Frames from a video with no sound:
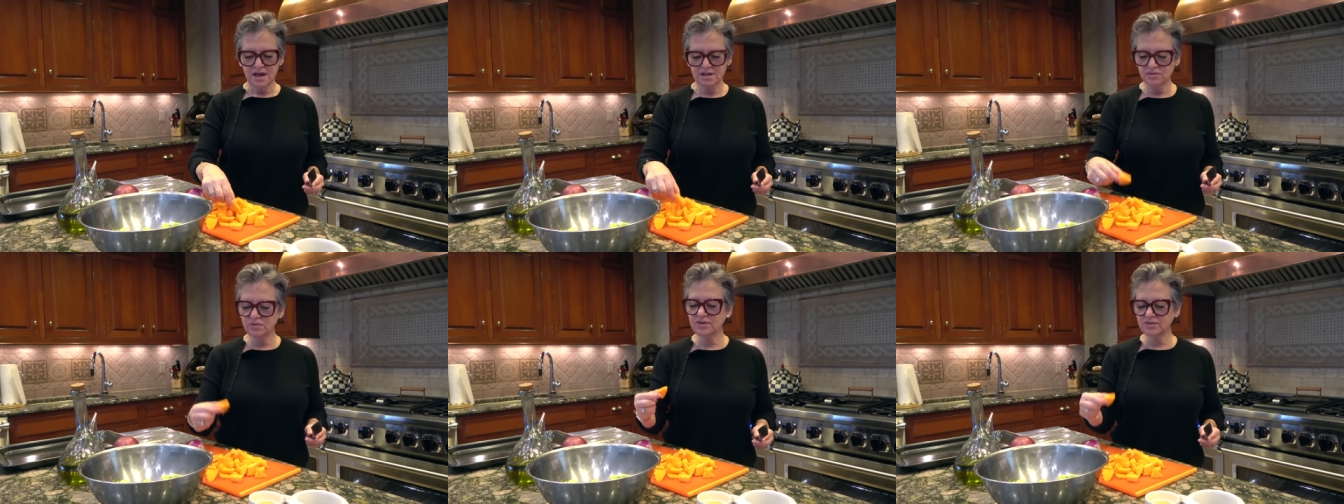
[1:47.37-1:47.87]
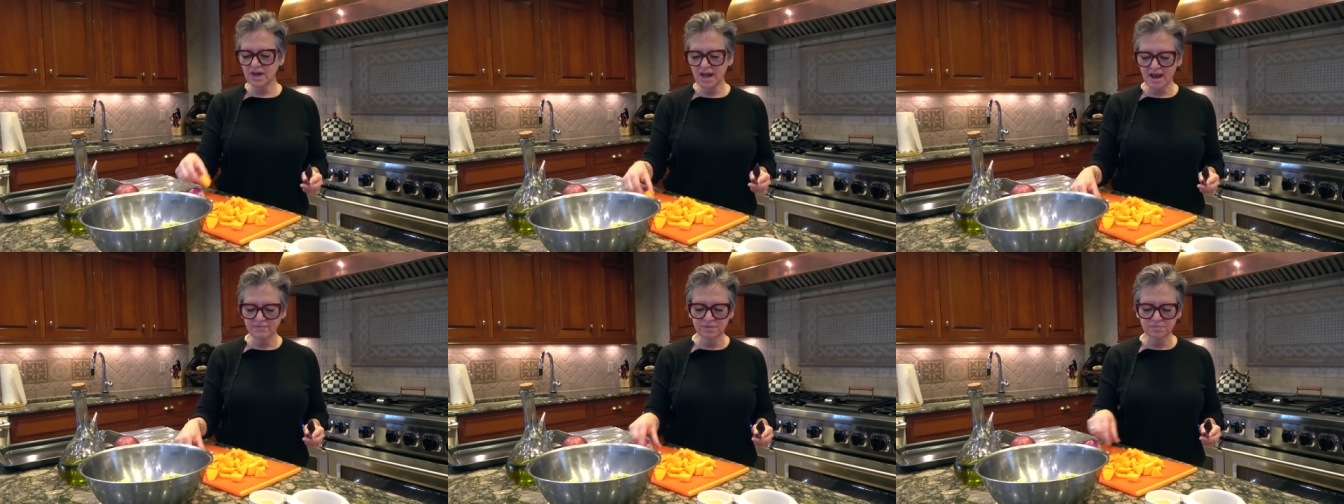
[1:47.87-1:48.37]
And the reason I
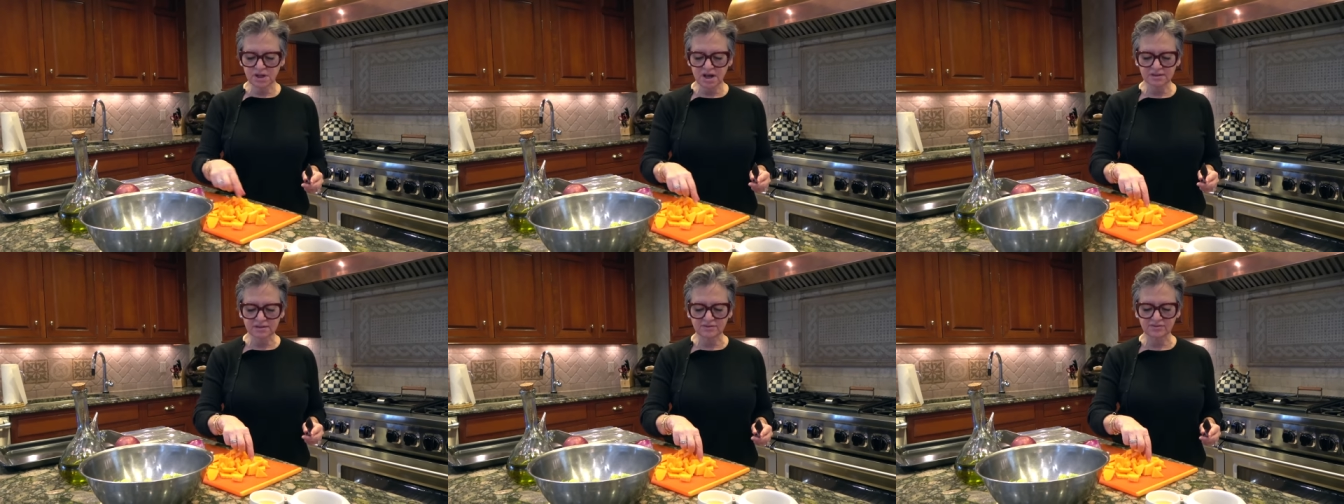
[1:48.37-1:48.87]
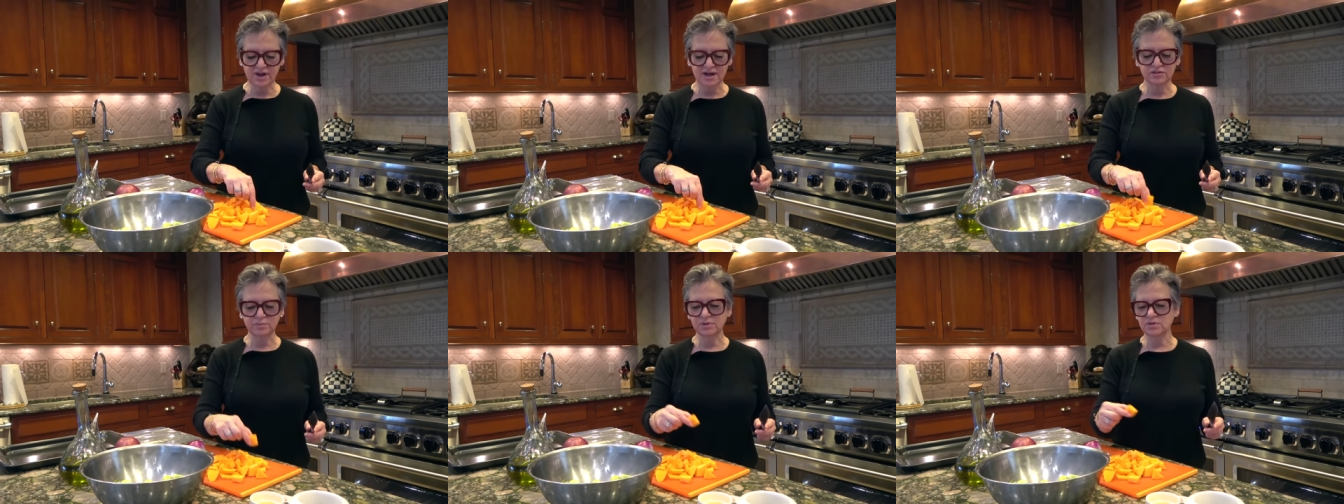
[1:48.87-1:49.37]
have them cut this
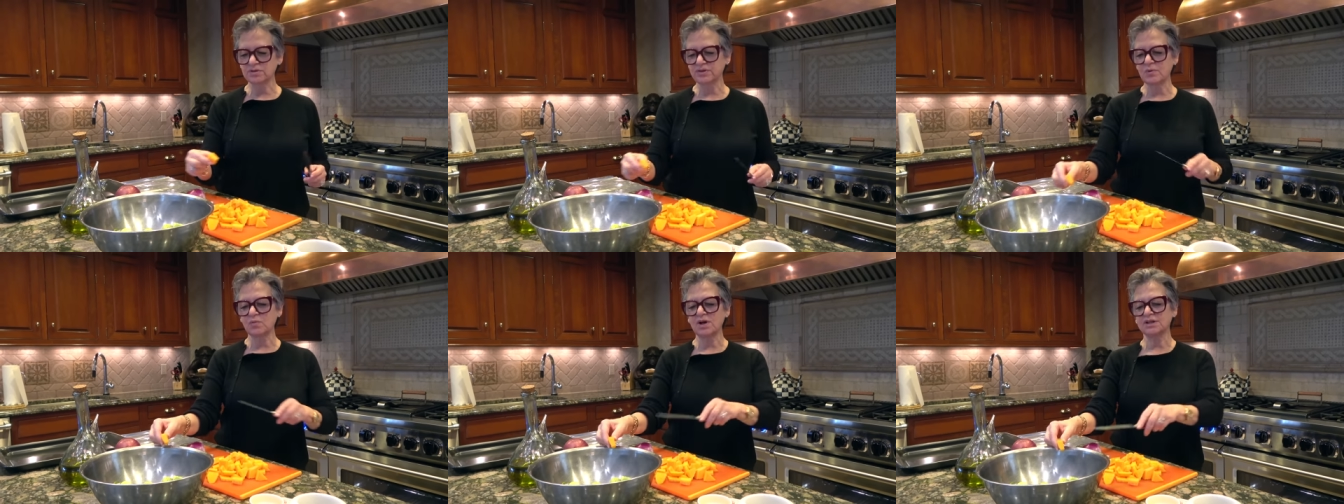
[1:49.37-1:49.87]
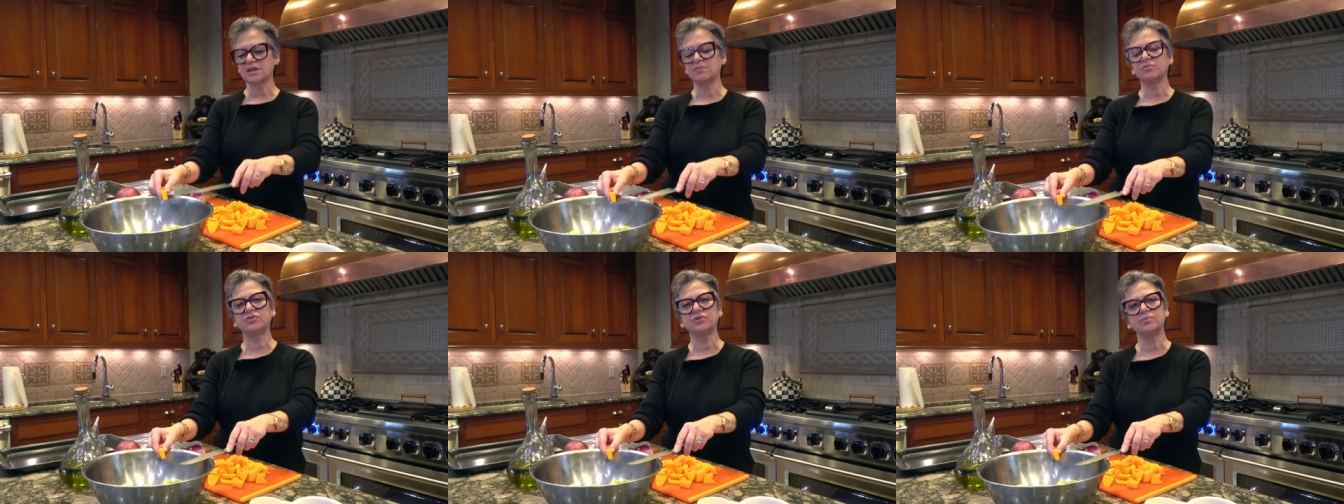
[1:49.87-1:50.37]
side is because I want
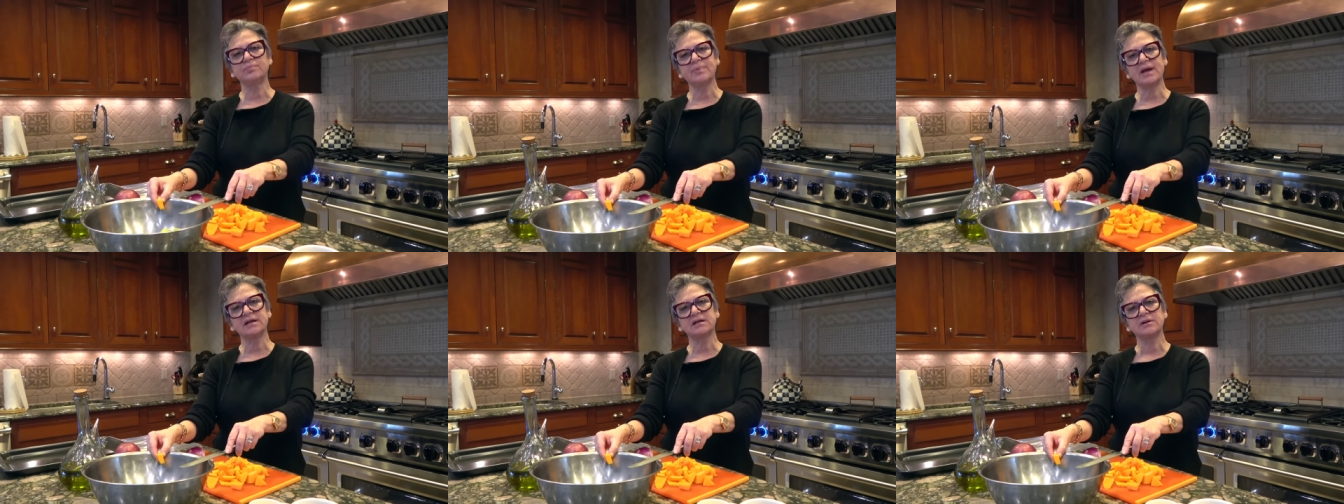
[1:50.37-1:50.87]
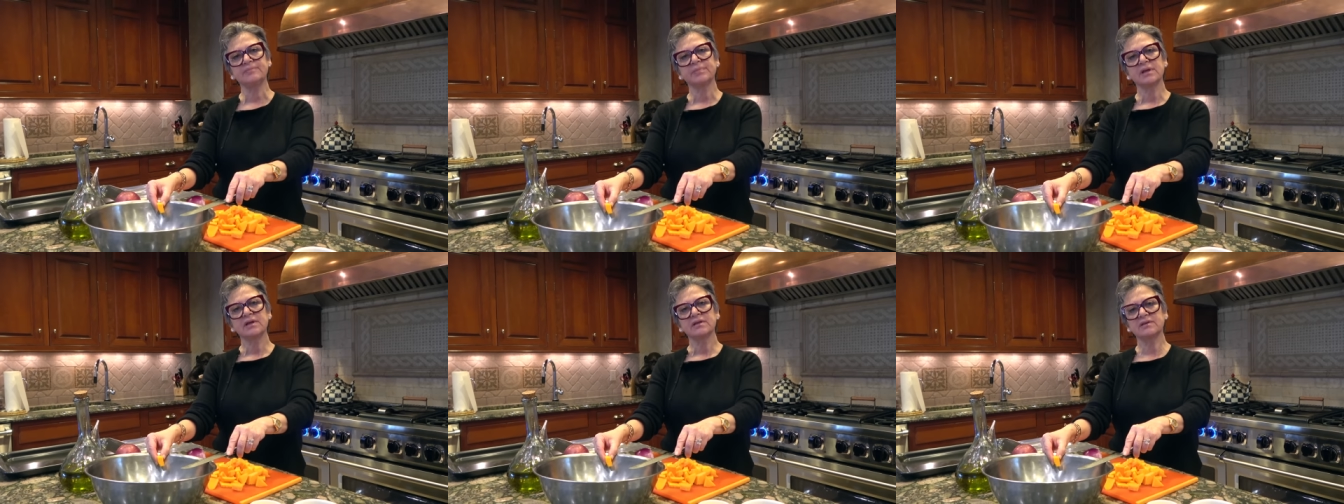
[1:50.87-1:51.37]
them to bake
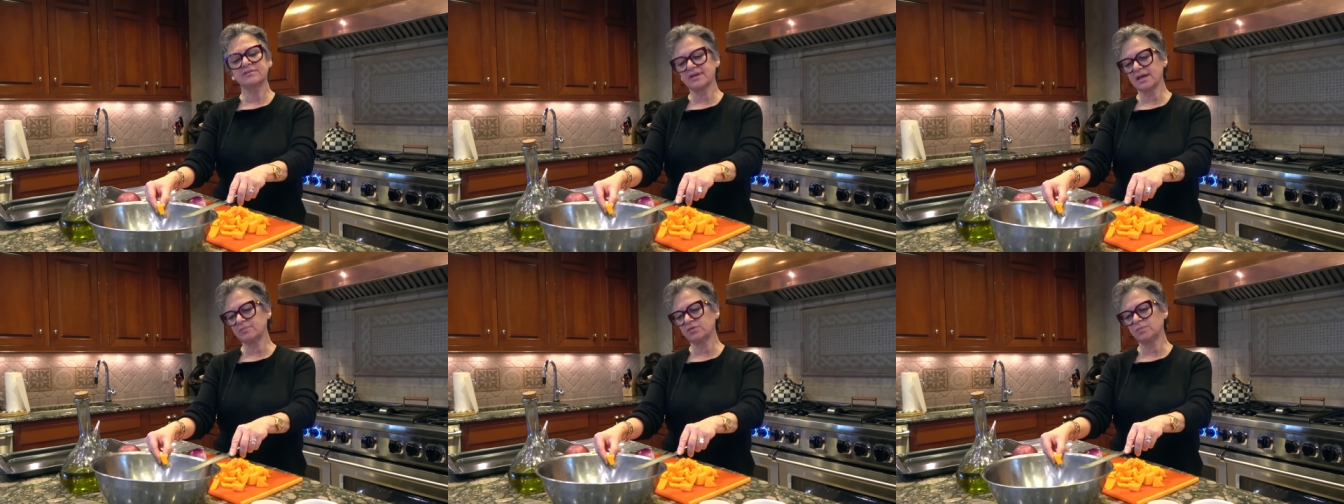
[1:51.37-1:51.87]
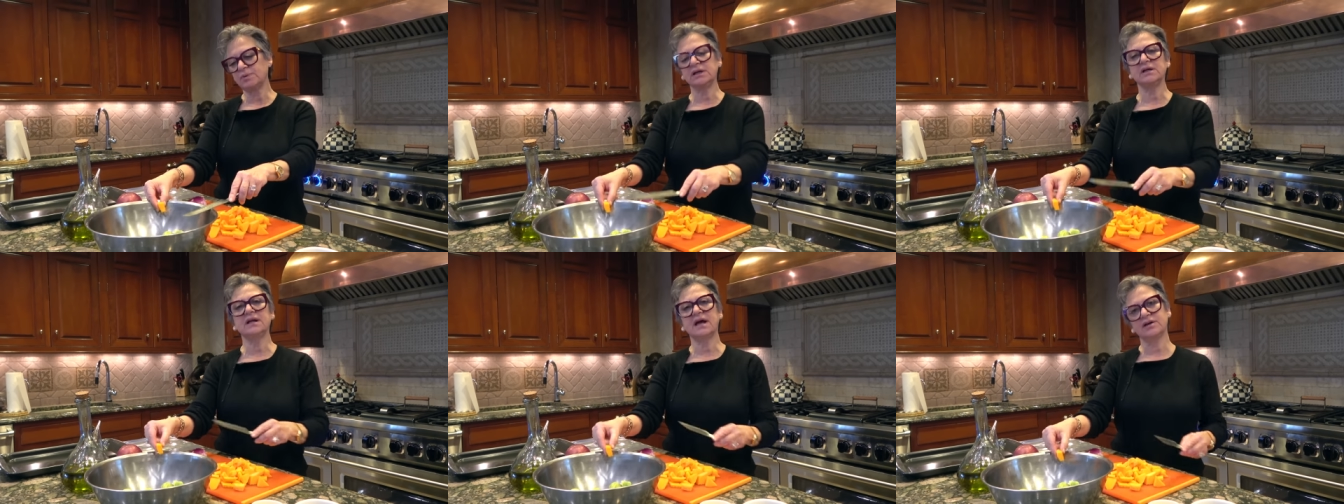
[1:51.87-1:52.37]
the same
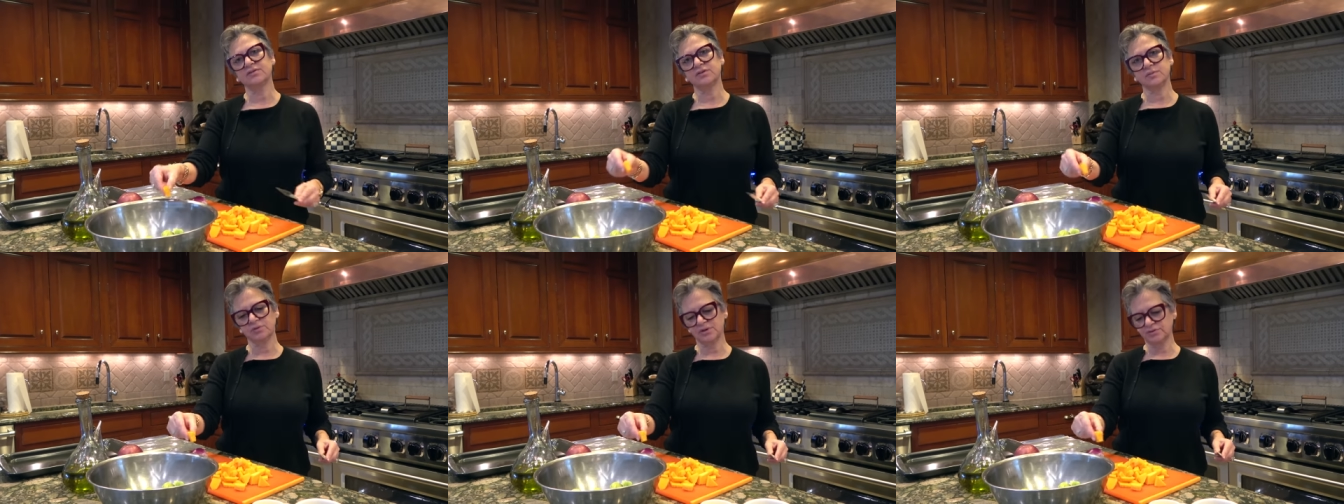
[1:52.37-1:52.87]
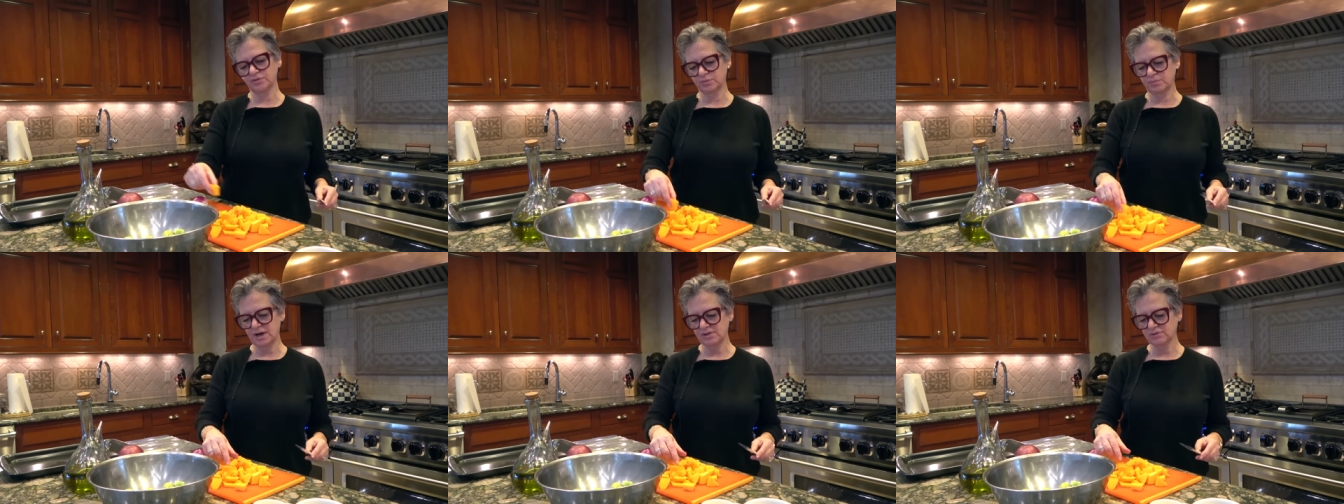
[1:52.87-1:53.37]
speed as the Brussels
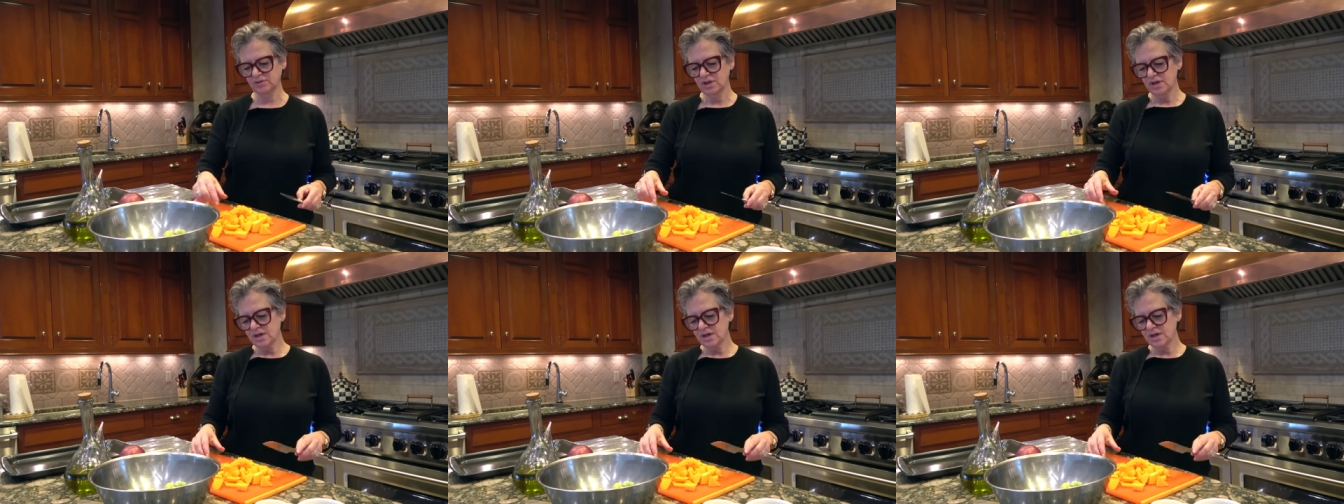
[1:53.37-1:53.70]
sprouts.